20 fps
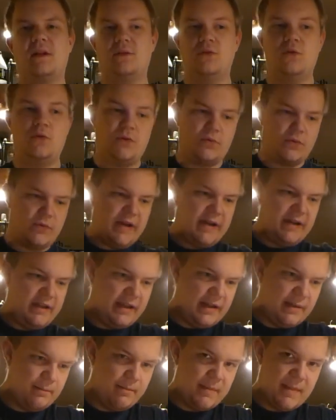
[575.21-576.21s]
You're
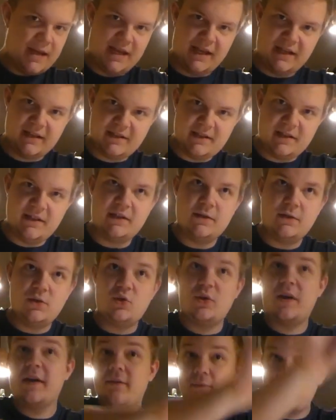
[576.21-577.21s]
creating a maze here
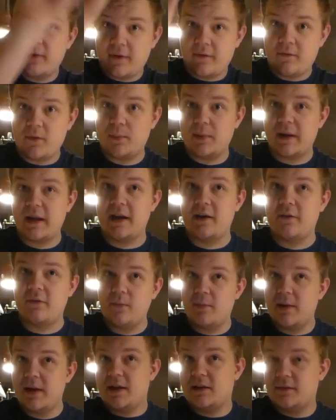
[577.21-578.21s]
together with every player.
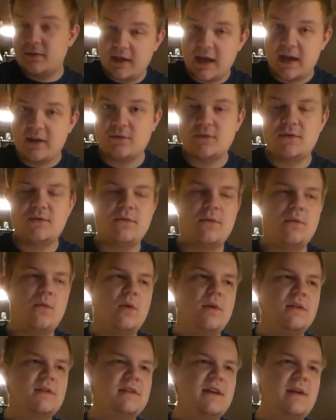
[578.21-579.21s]
Every player counts to
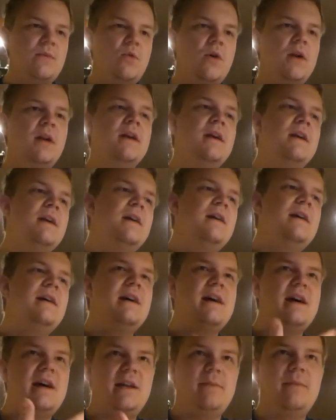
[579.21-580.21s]
the same one.
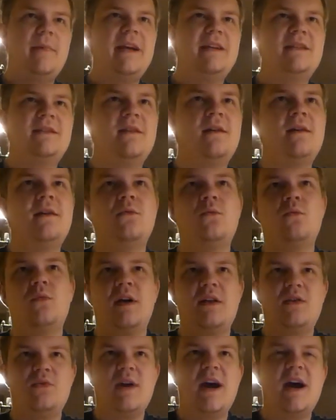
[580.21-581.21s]
Then based on
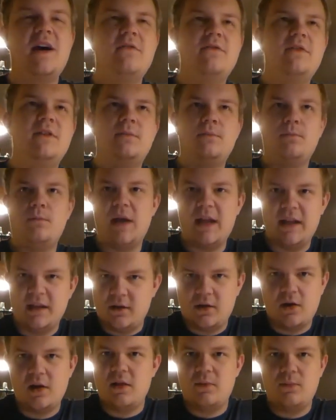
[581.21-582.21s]
what you have in
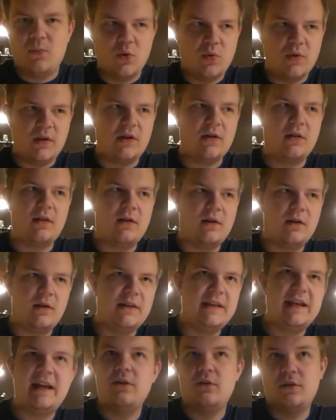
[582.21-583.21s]
the color blue, in the color
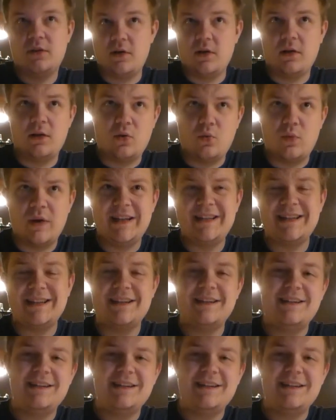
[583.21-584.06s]
yellow, in the color red,